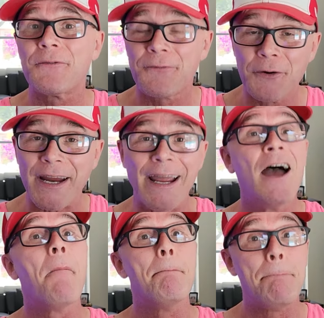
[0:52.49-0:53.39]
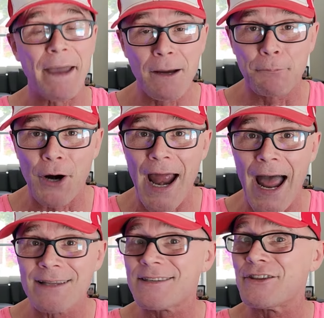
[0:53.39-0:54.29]
free. Big
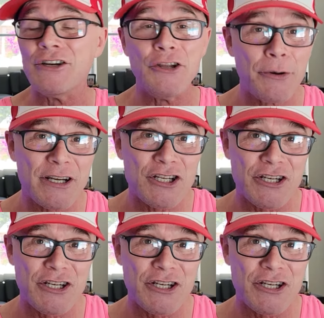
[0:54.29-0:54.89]
brands, the newest